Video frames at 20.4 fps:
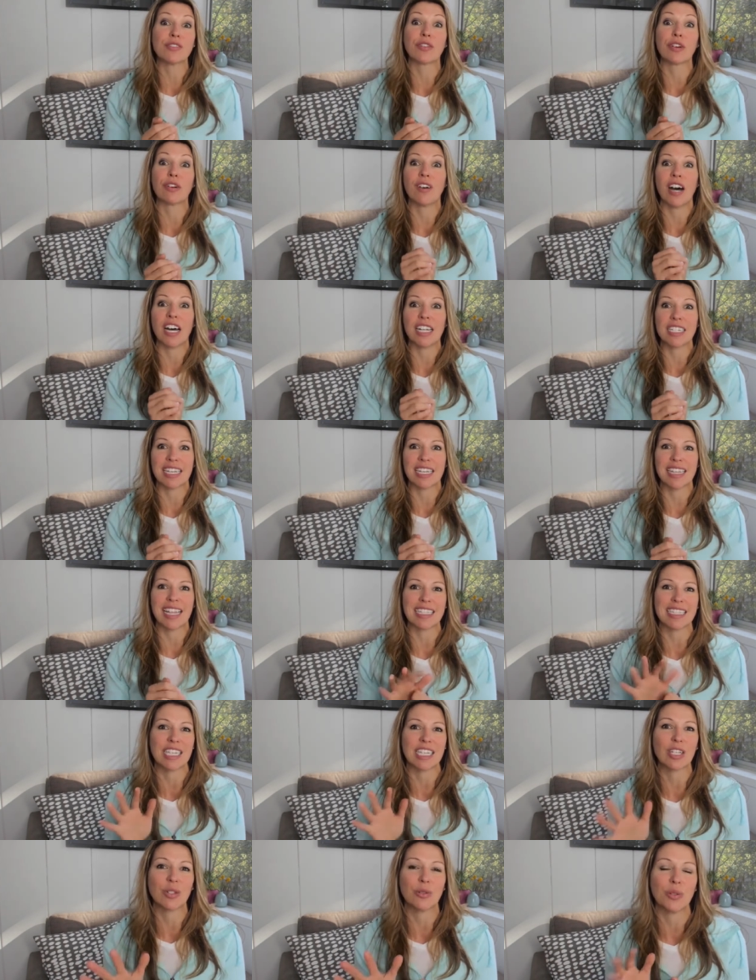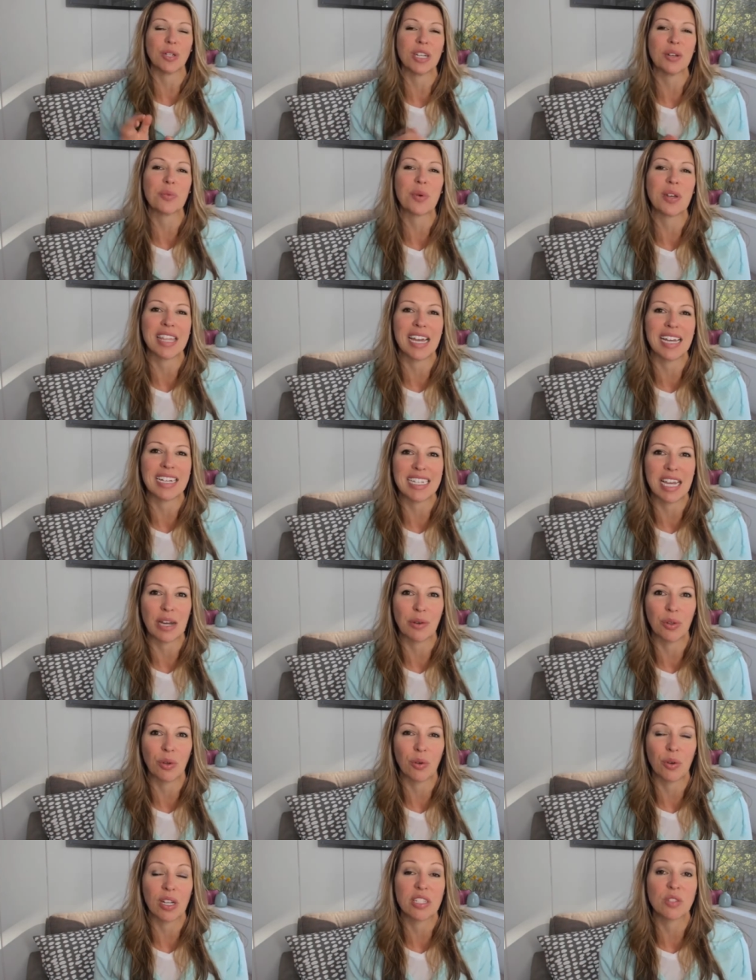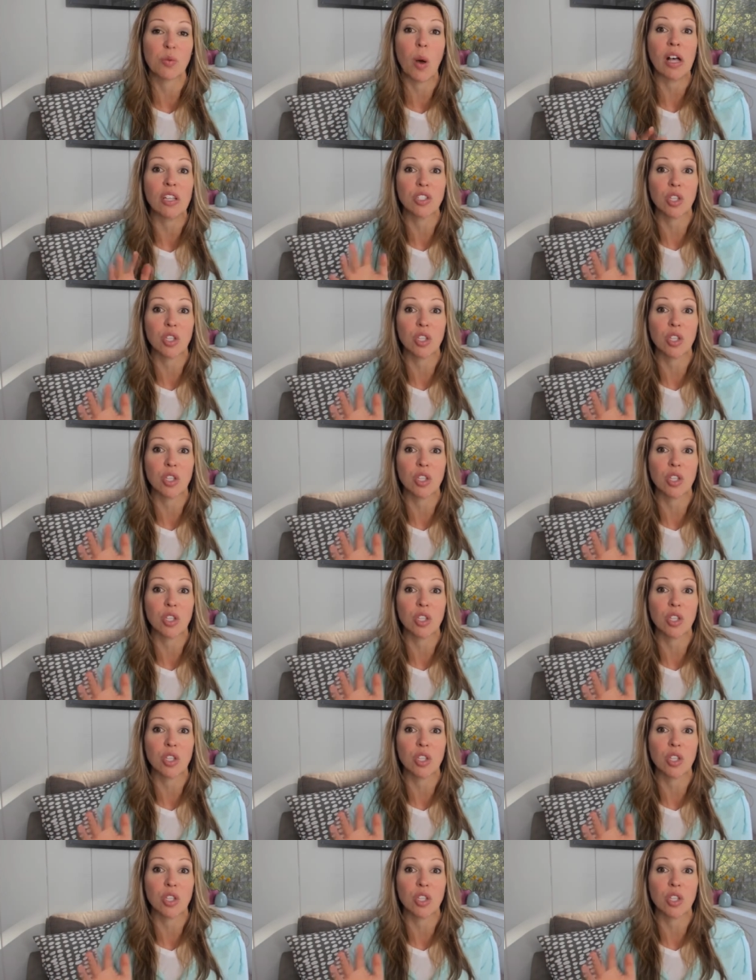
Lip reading: for Vata that's included with that download as well.